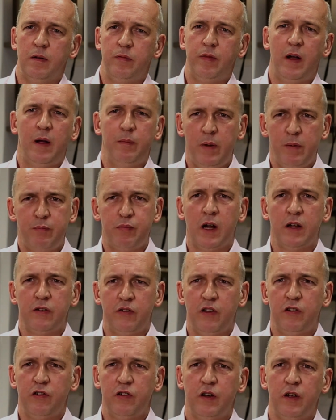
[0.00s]
family
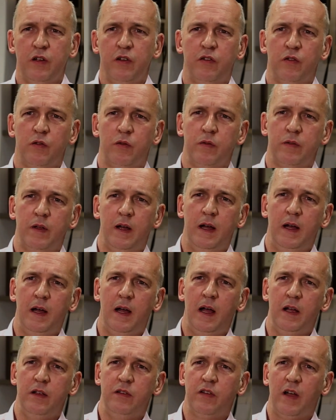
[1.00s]
practitioners or
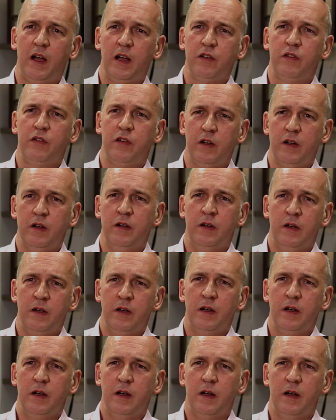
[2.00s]
their ataxia
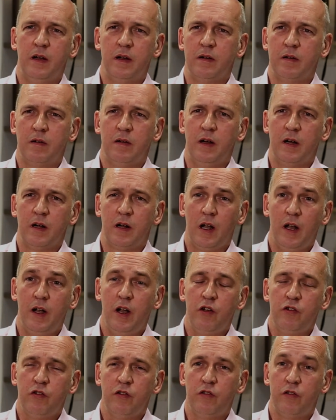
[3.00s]

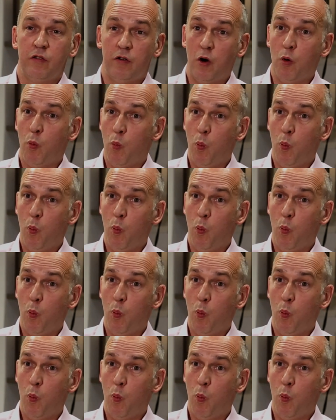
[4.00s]
clinicians are